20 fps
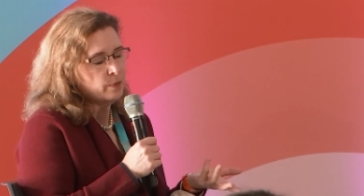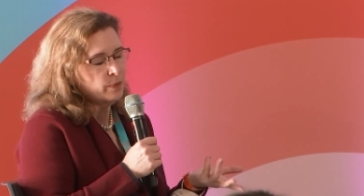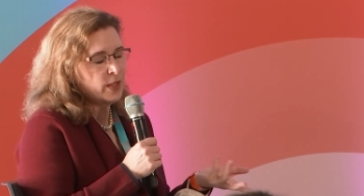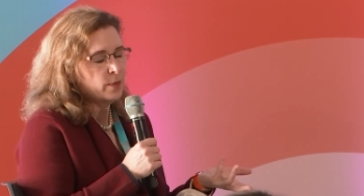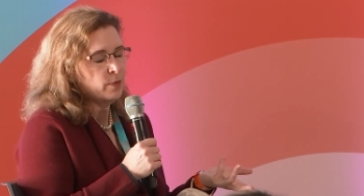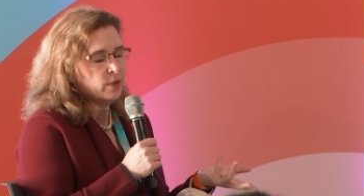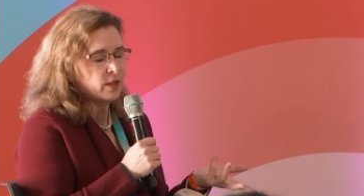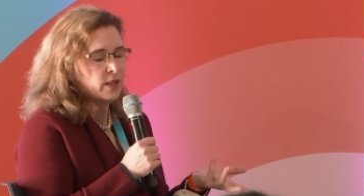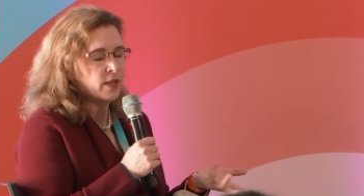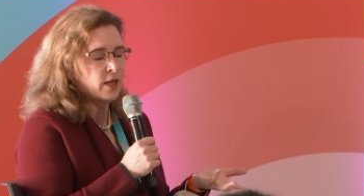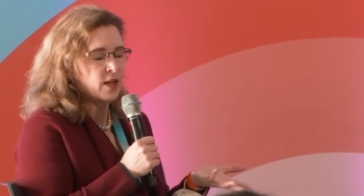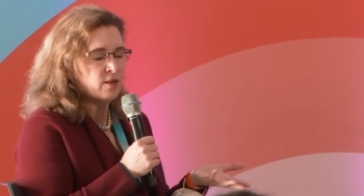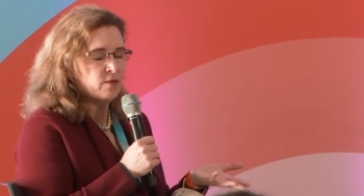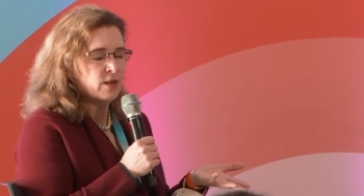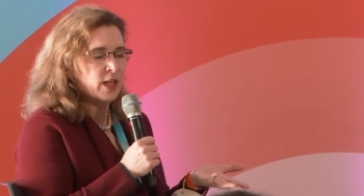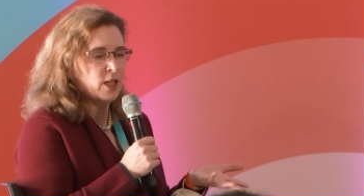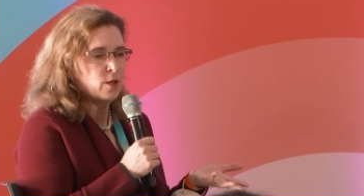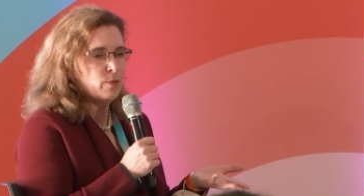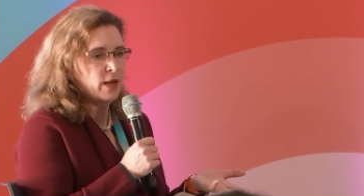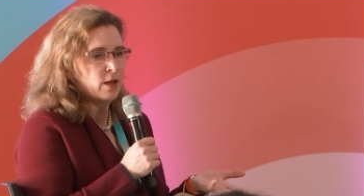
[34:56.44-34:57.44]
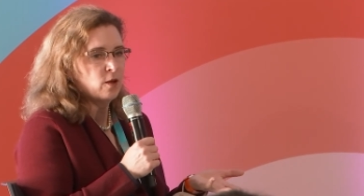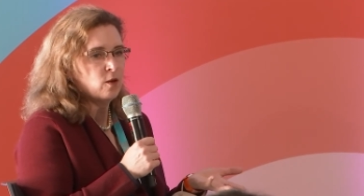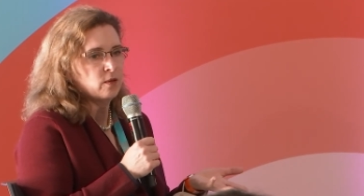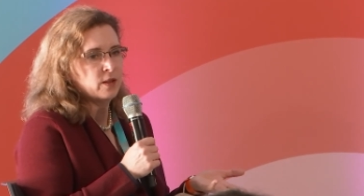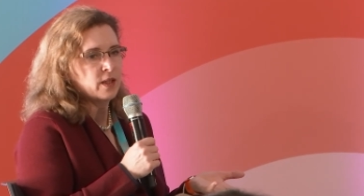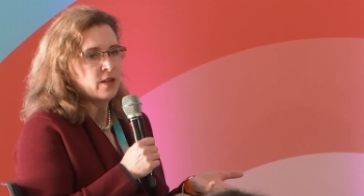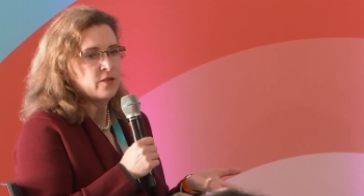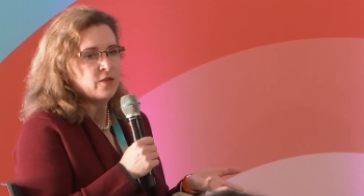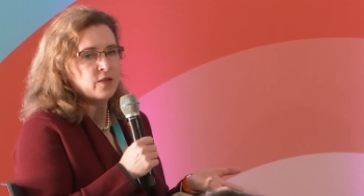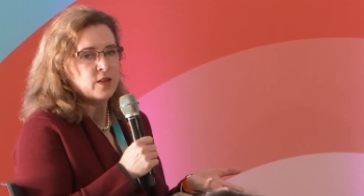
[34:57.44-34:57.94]
people in the Ahr Valley back on
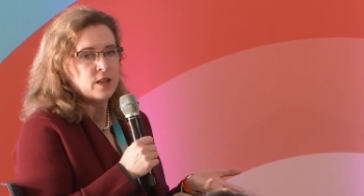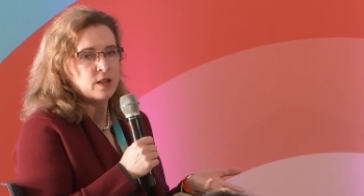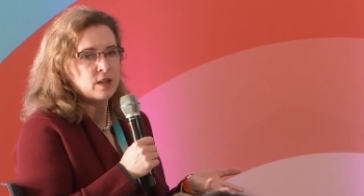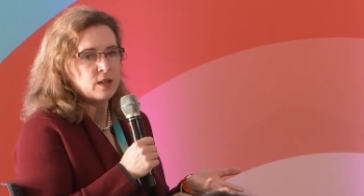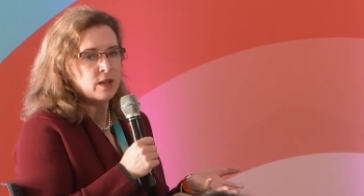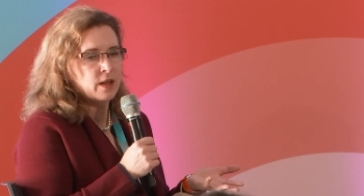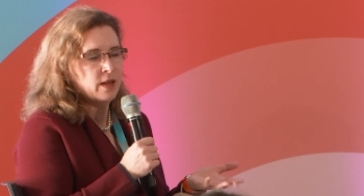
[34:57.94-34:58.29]
their feet.